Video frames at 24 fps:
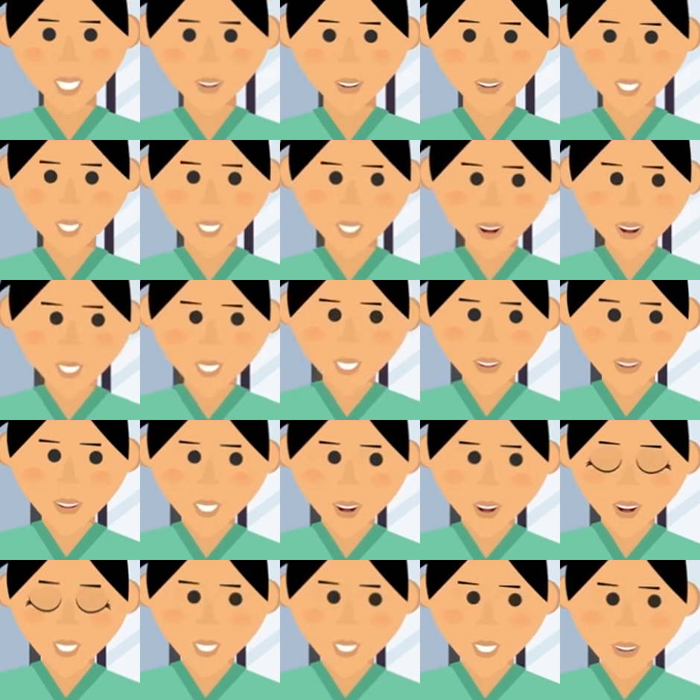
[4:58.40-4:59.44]
the assessment of
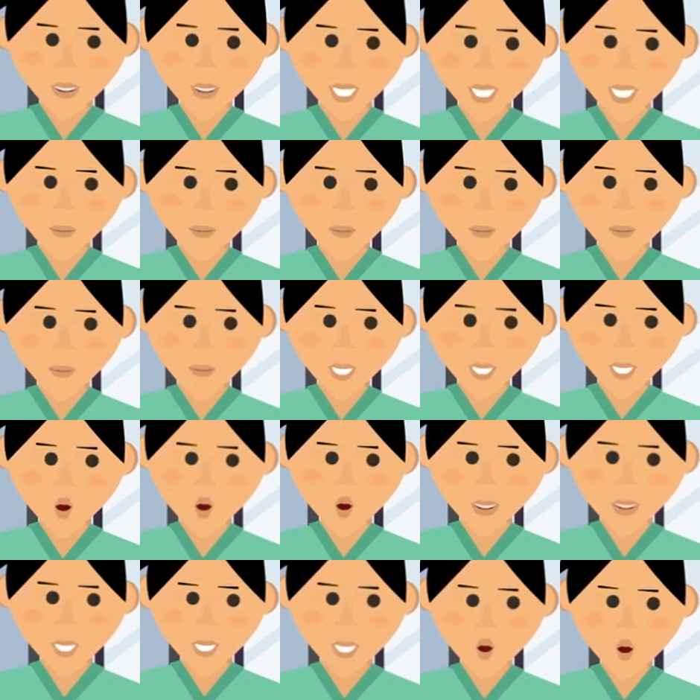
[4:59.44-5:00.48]
sinks to
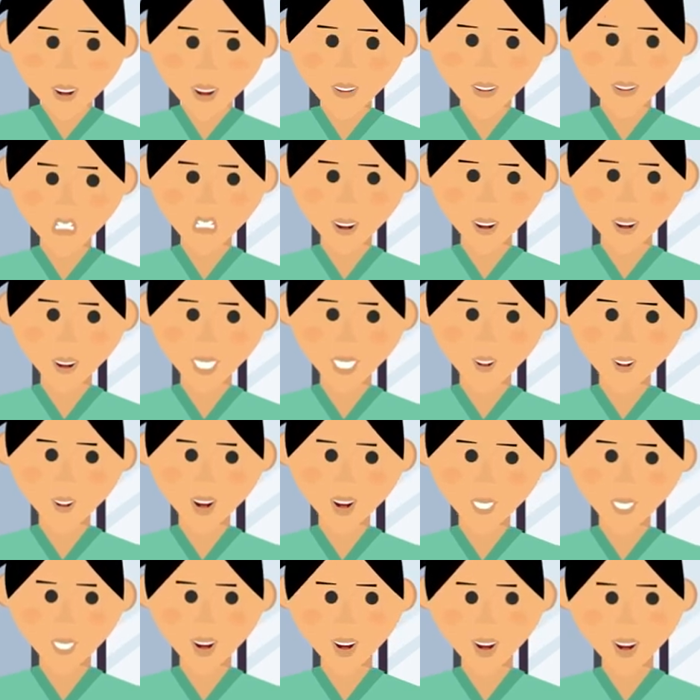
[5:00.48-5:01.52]
ensure they are not blocked
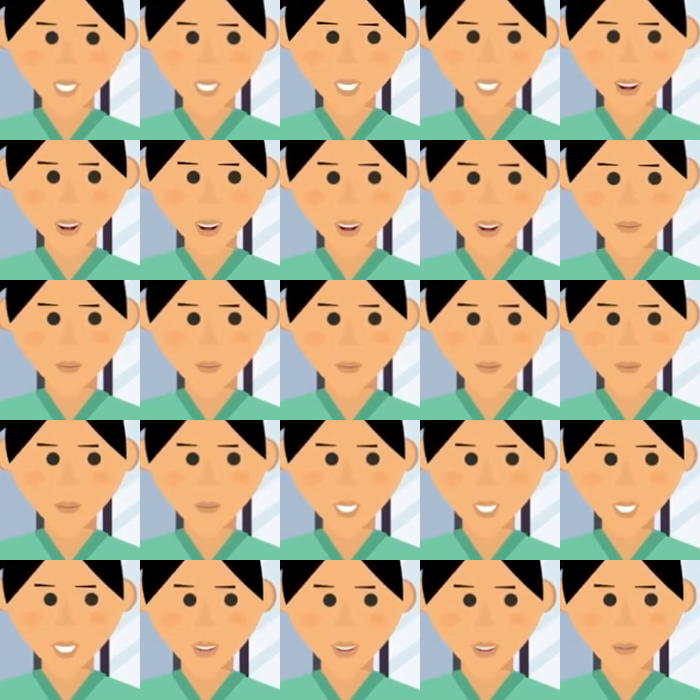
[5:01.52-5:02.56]
by equipment,
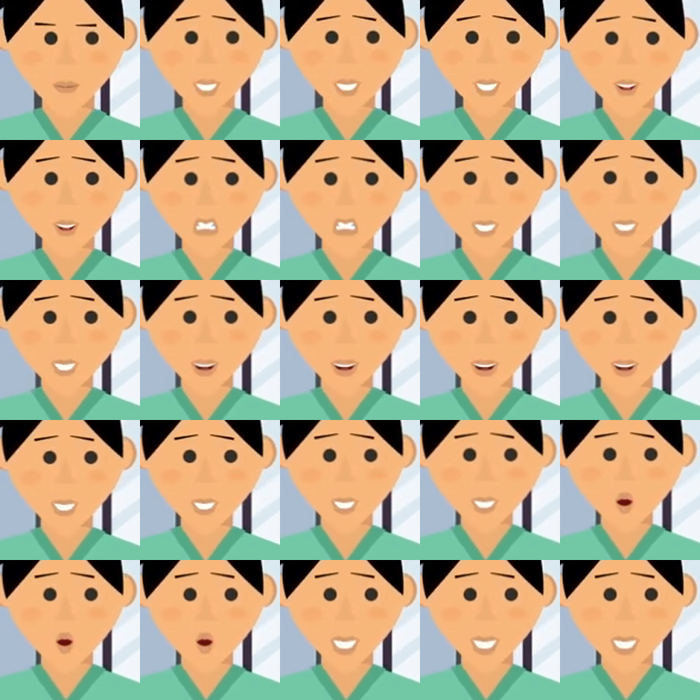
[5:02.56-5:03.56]
sink countertops to